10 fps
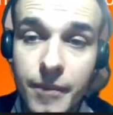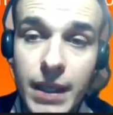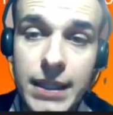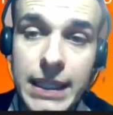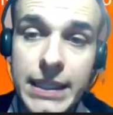
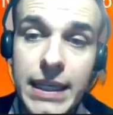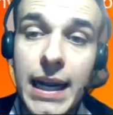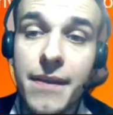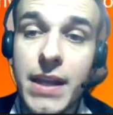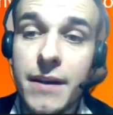later,
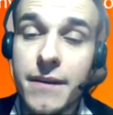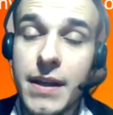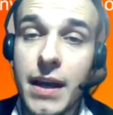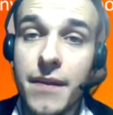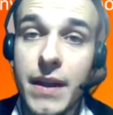and
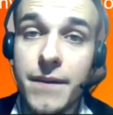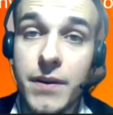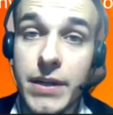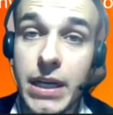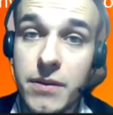they
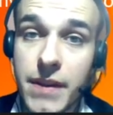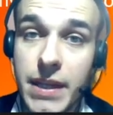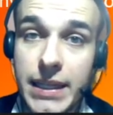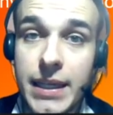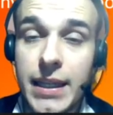found out
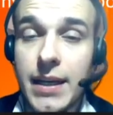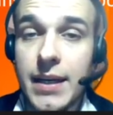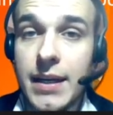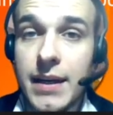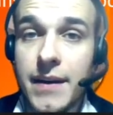that
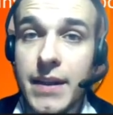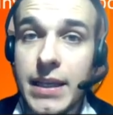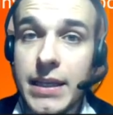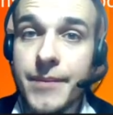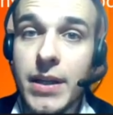
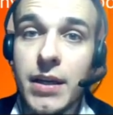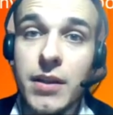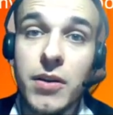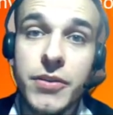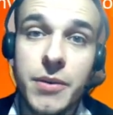the
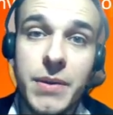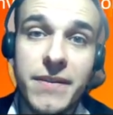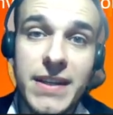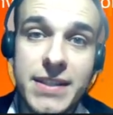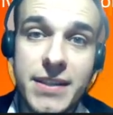long-term
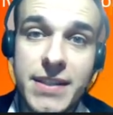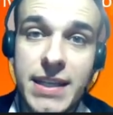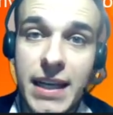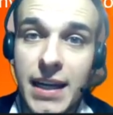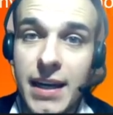
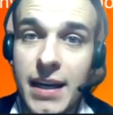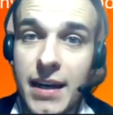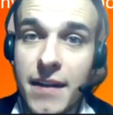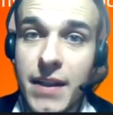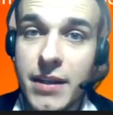investors,
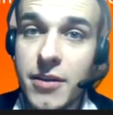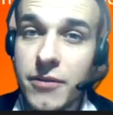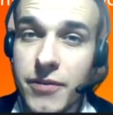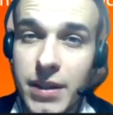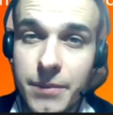they
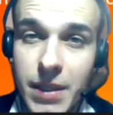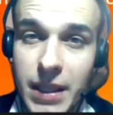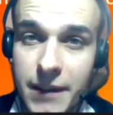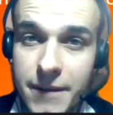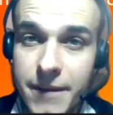don't really
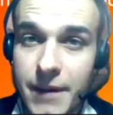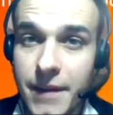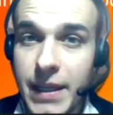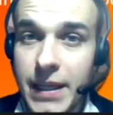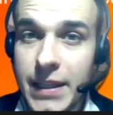believe
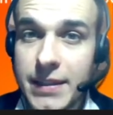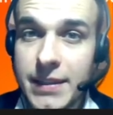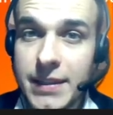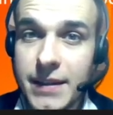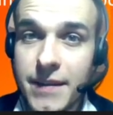that
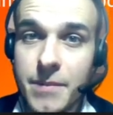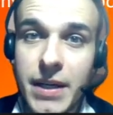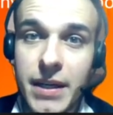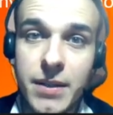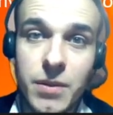the
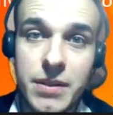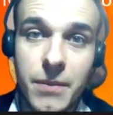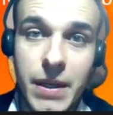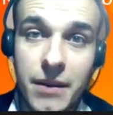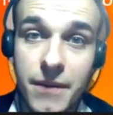market will
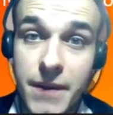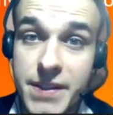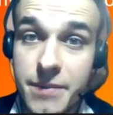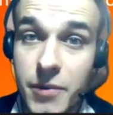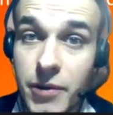develop
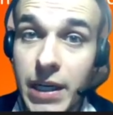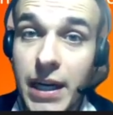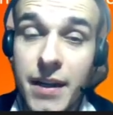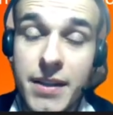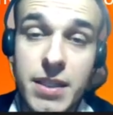furthermore.
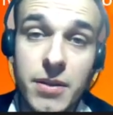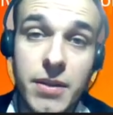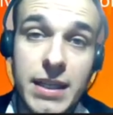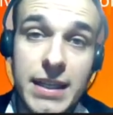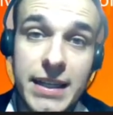
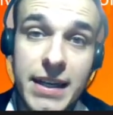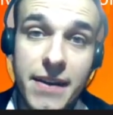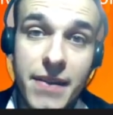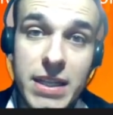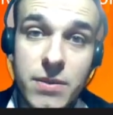So
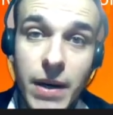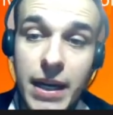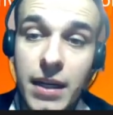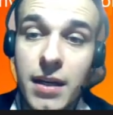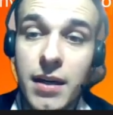and that's
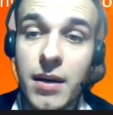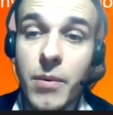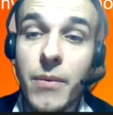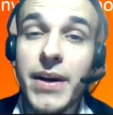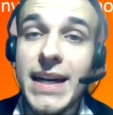why
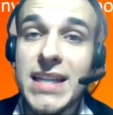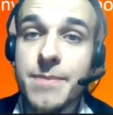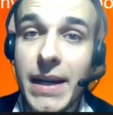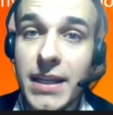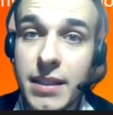we were
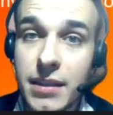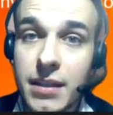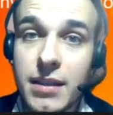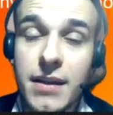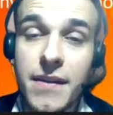
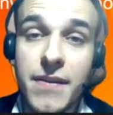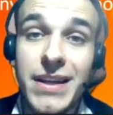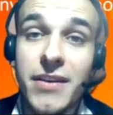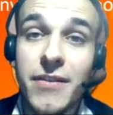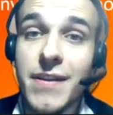expecting
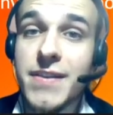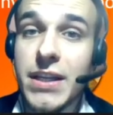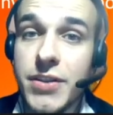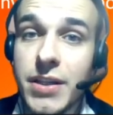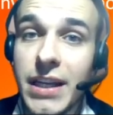the
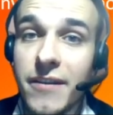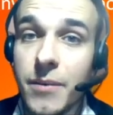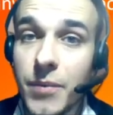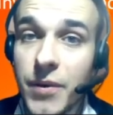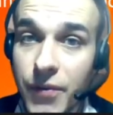recession
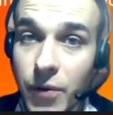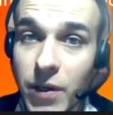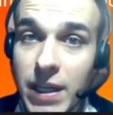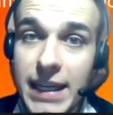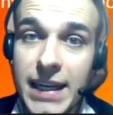even
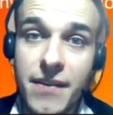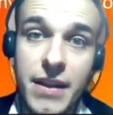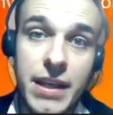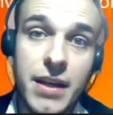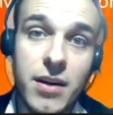before
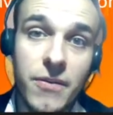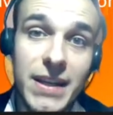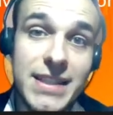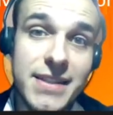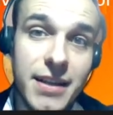the
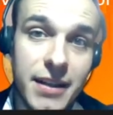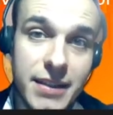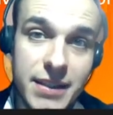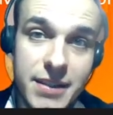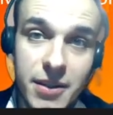COVID
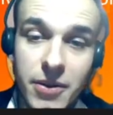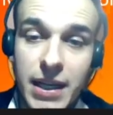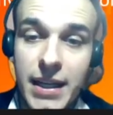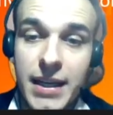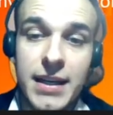started. So
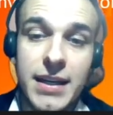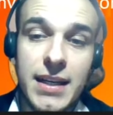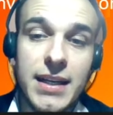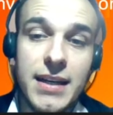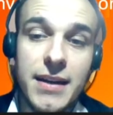
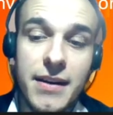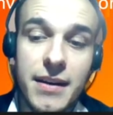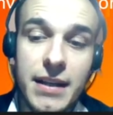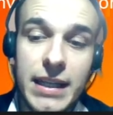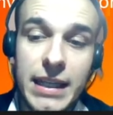
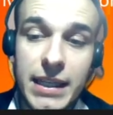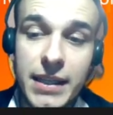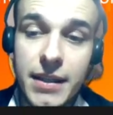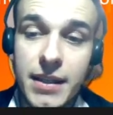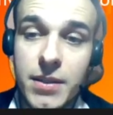
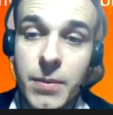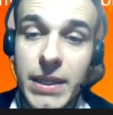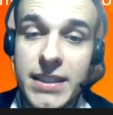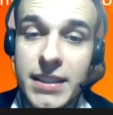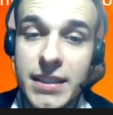in
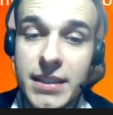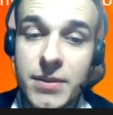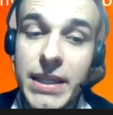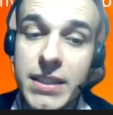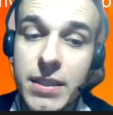
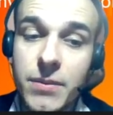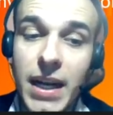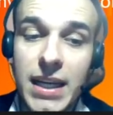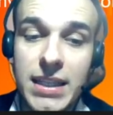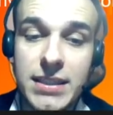2020 we
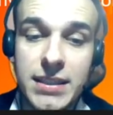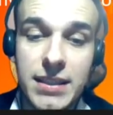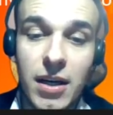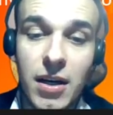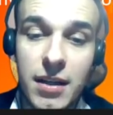had
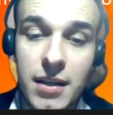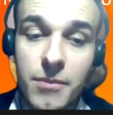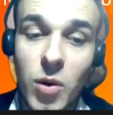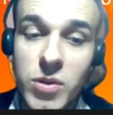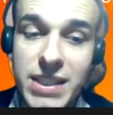
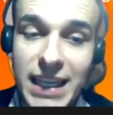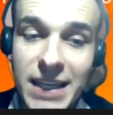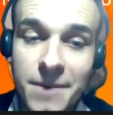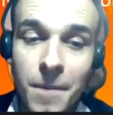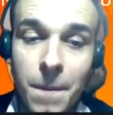
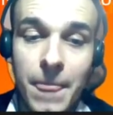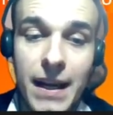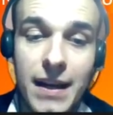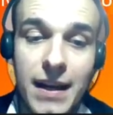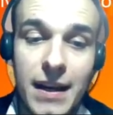mostly
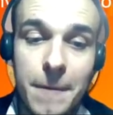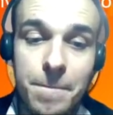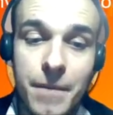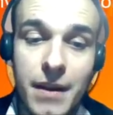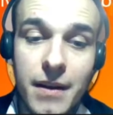
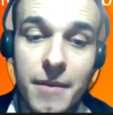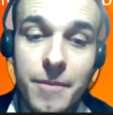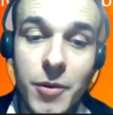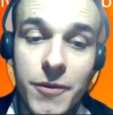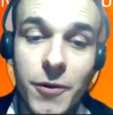
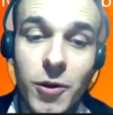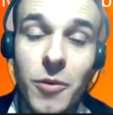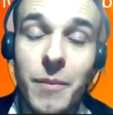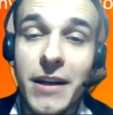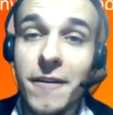
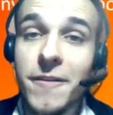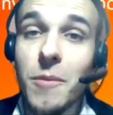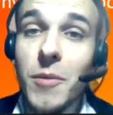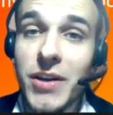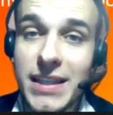portfolio made of
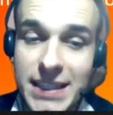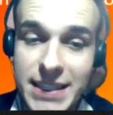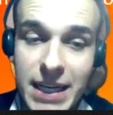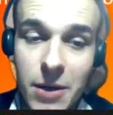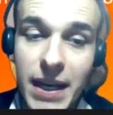
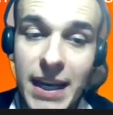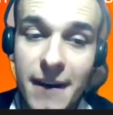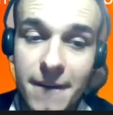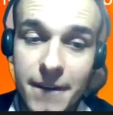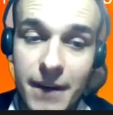commodities. Yeah, we
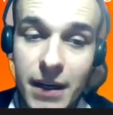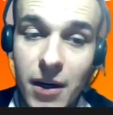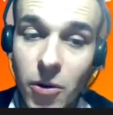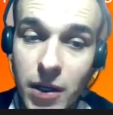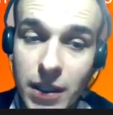have
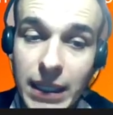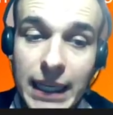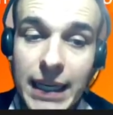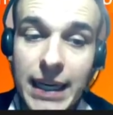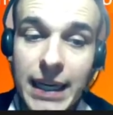oil,
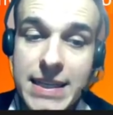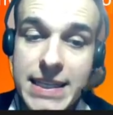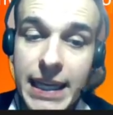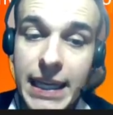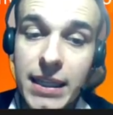
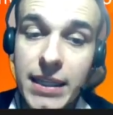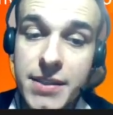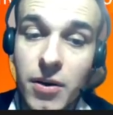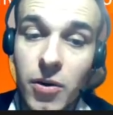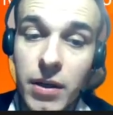CL,
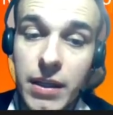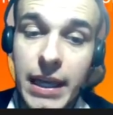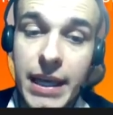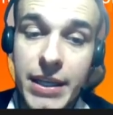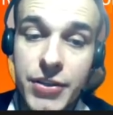it's oil,
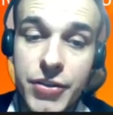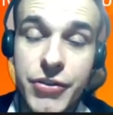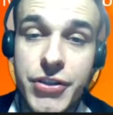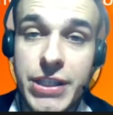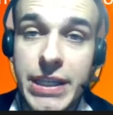
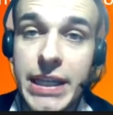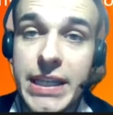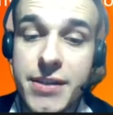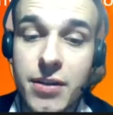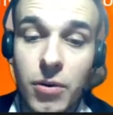HG,
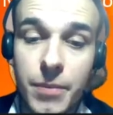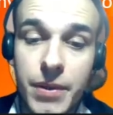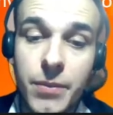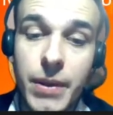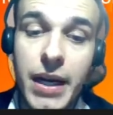it's
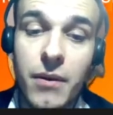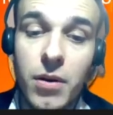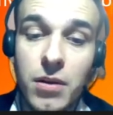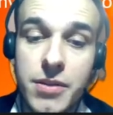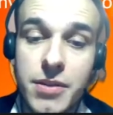copper. We have
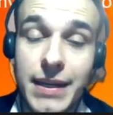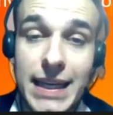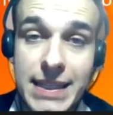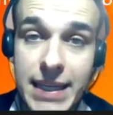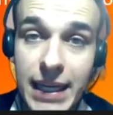also
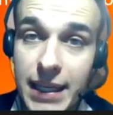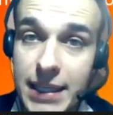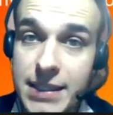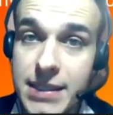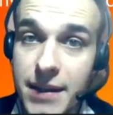Nasdaq.
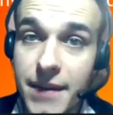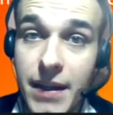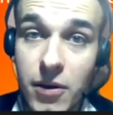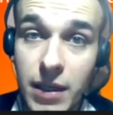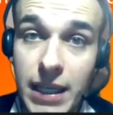It's
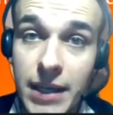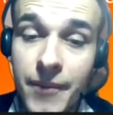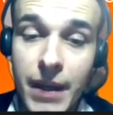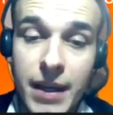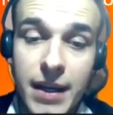the only
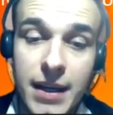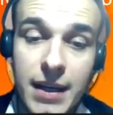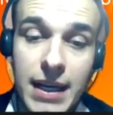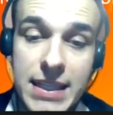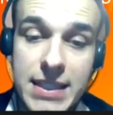
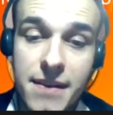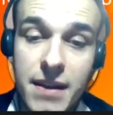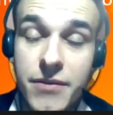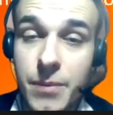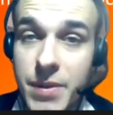asset
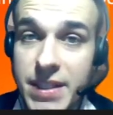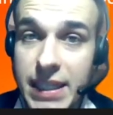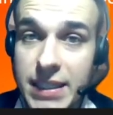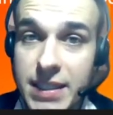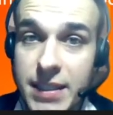that
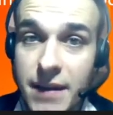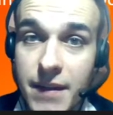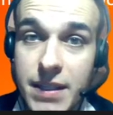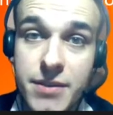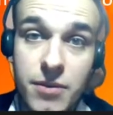represents
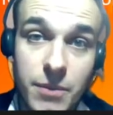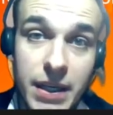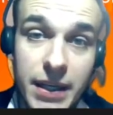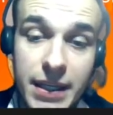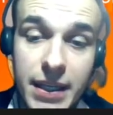the stock
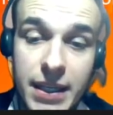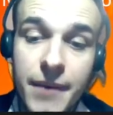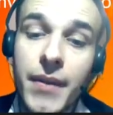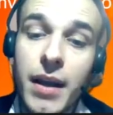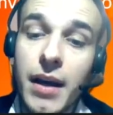market
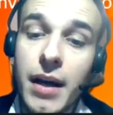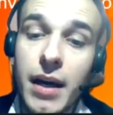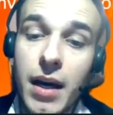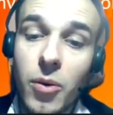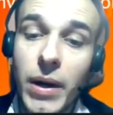here.
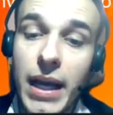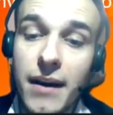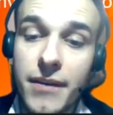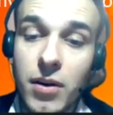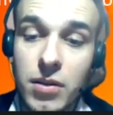We
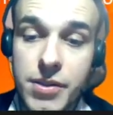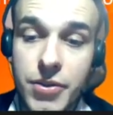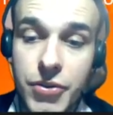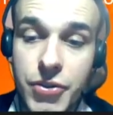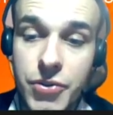have
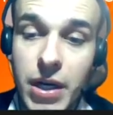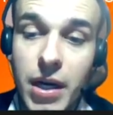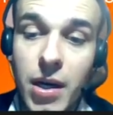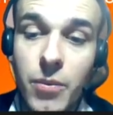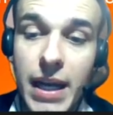also
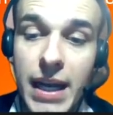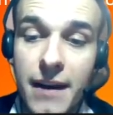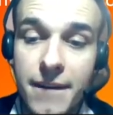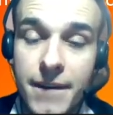sugar, we have